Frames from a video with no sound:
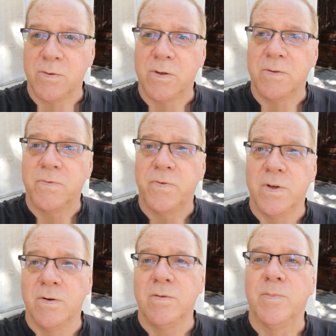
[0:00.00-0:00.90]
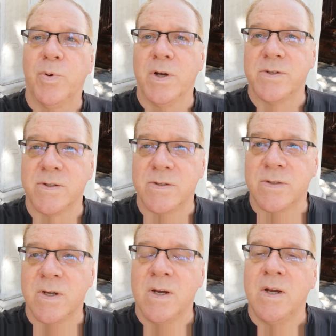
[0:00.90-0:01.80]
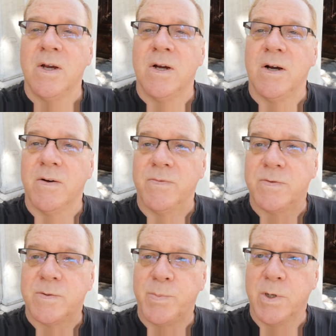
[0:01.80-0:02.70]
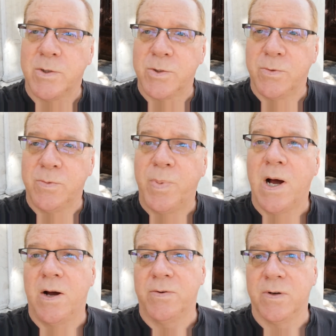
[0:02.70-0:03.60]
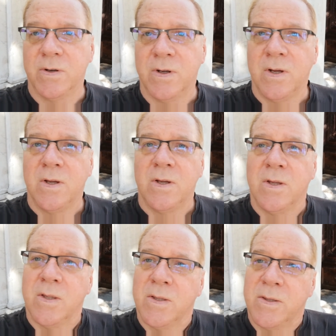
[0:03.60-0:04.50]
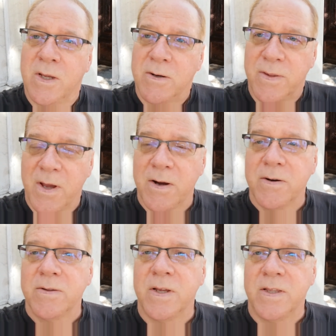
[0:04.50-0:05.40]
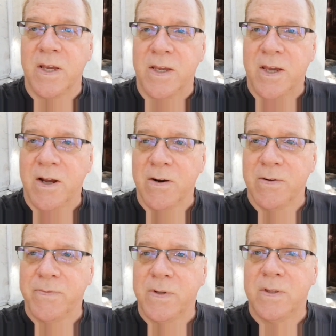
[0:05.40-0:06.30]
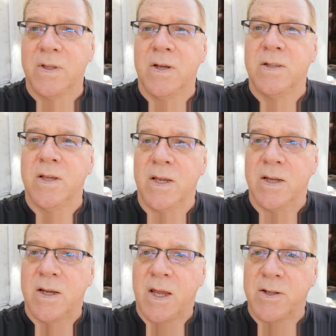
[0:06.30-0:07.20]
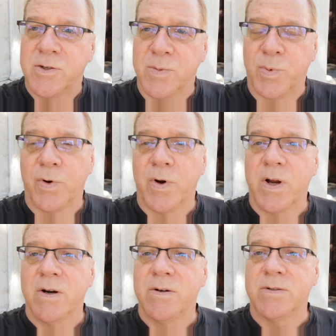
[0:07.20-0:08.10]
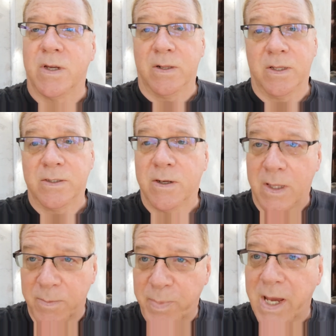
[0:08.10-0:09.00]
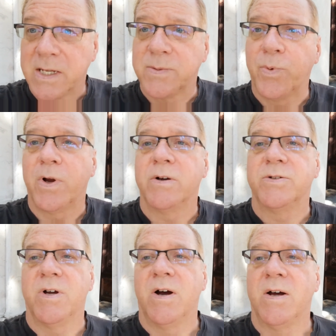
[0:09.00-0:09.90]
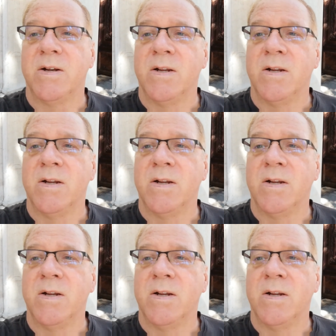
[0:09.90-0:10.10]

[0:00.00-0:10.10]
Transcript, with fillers: You can feel the presence of spiritual power. They are there, they take care of it, they answer prayers, they, uh, they pass prayers on.